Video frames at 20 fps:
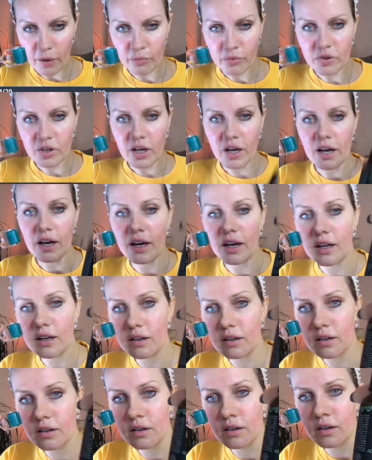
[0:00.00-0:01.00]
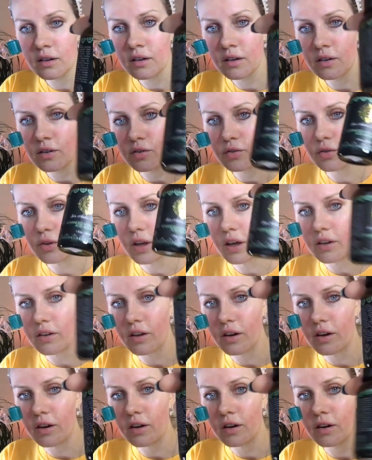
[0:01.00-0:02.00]
peptide
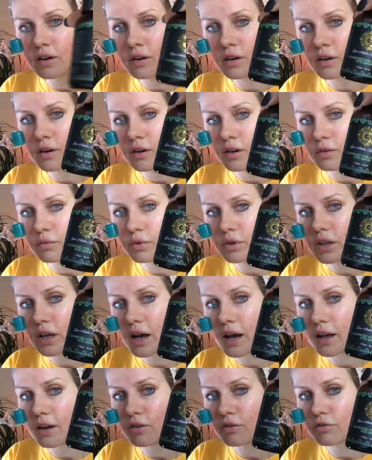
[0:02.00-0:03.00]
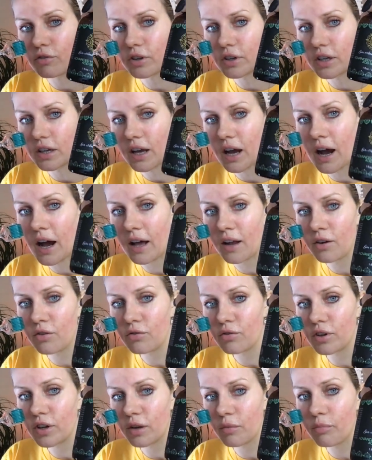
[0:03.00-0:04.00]
together with hyaluronic.
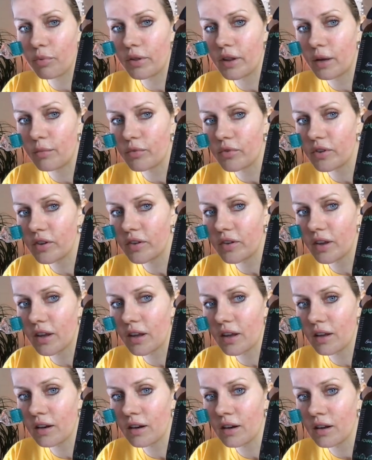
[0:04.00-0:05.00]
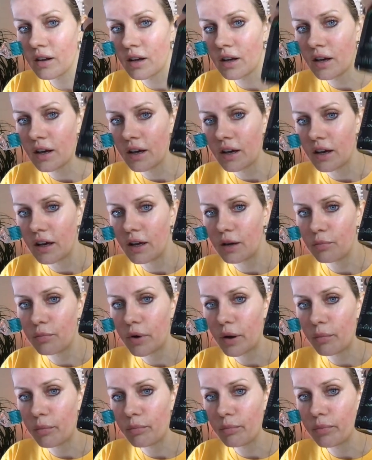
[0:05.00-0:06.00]
Hyaluronic plumps the skin
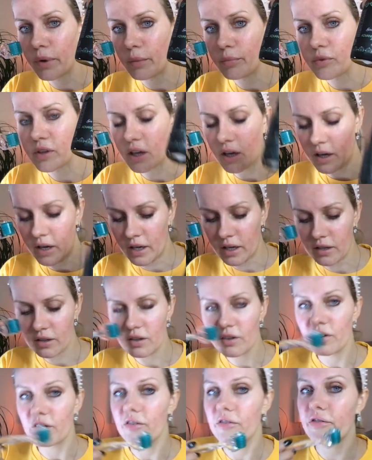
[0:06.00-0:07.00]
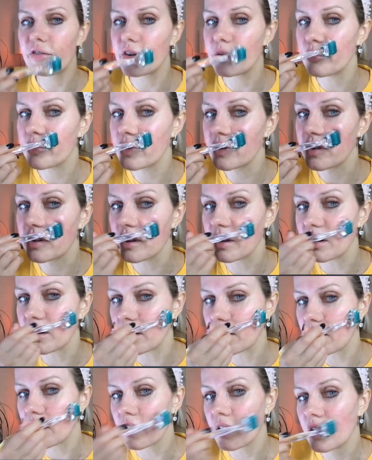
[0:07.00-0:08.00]
and peptide firms the
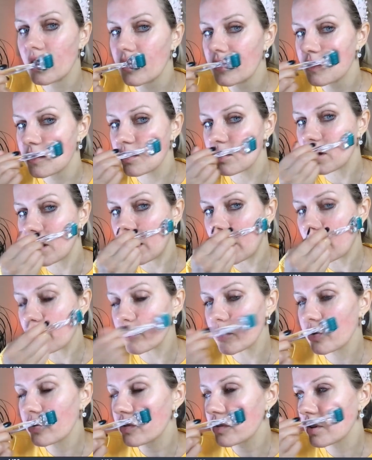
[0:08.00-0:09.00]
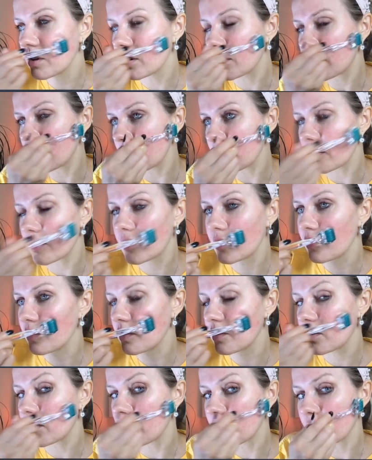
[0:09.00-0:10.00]
skin. Today I'm using these
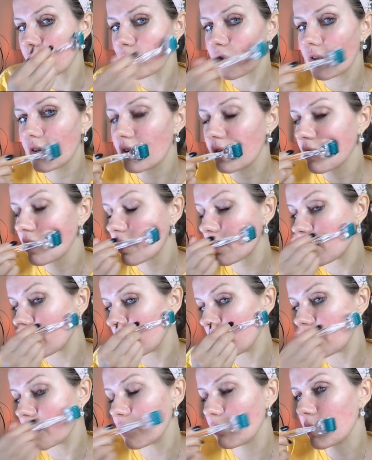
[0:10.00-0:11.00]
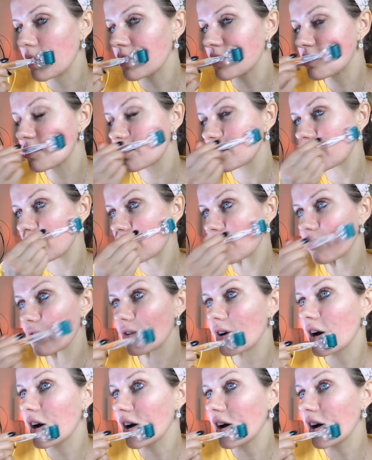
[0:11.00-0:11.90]
two serums. And make sure that you